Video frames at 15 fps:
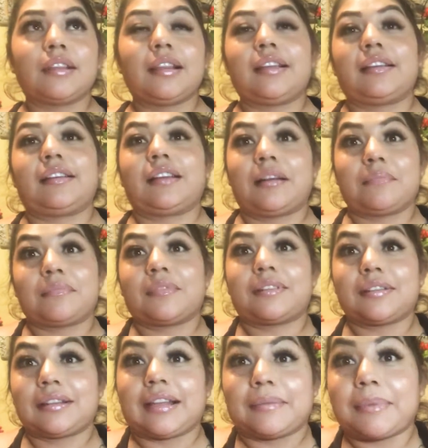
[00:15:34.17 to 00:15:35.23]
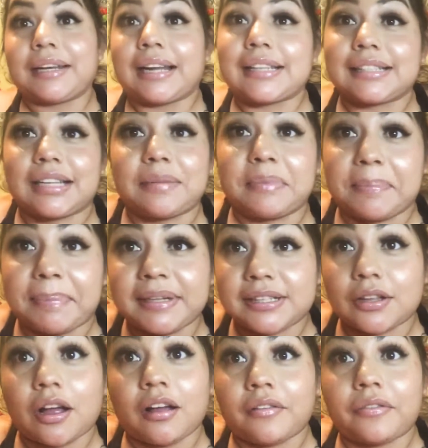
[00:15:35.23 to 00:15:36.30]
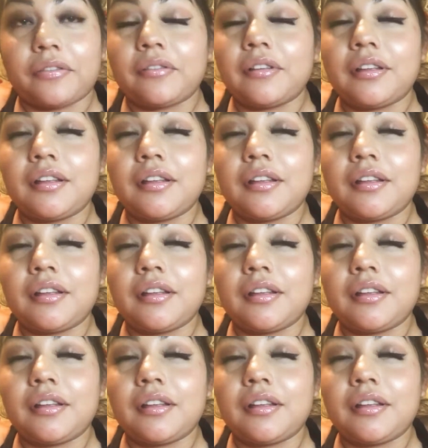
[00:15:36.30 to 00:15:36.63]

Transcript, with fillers: like I'm like my dad's gonna be pissed off